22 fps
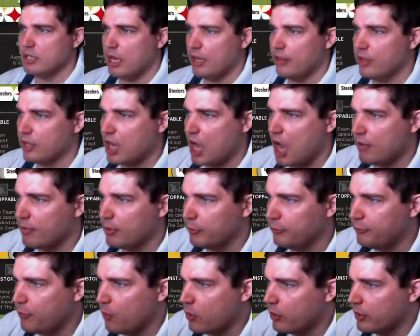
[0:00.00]
the cover
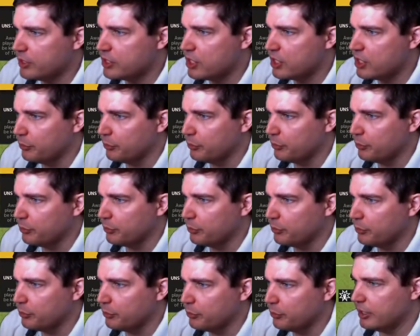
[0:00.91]
4 does
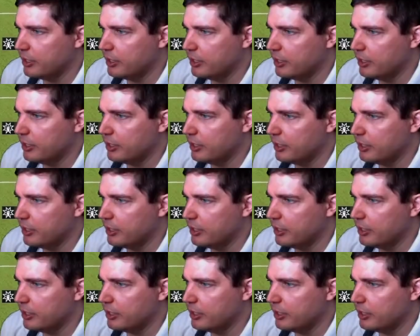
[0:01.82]
a really good job
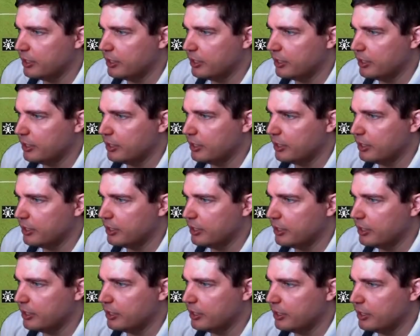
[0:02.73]
at stopping
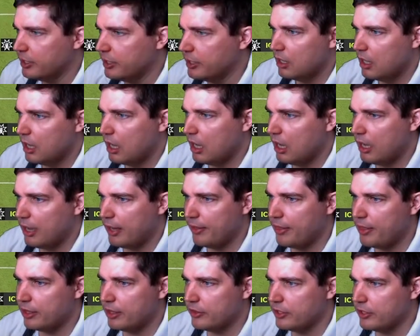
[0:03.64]

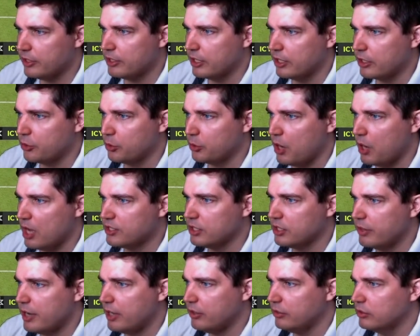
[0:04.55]
the
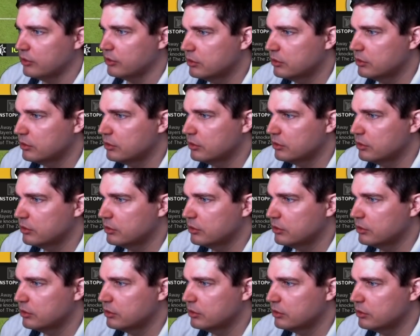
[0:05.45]
crossing route from
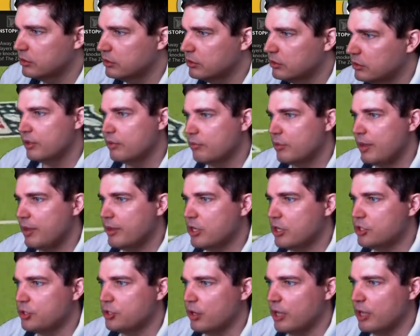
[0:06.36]
Rice. Maybe I
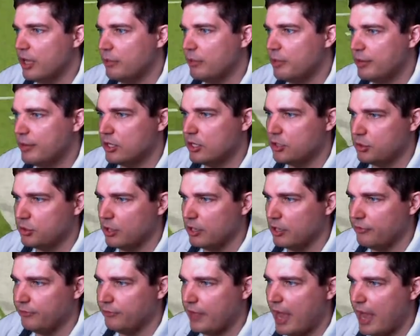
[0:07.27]
just throw
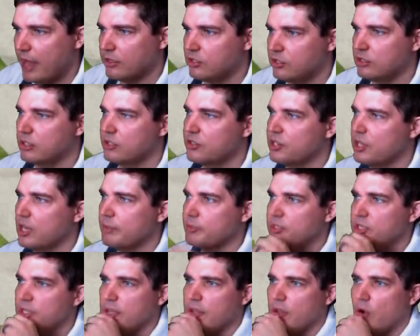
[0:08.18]
the flats to
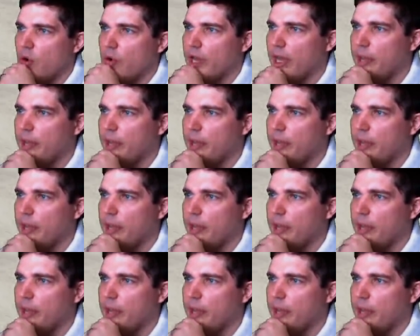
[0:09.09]
CMC the whole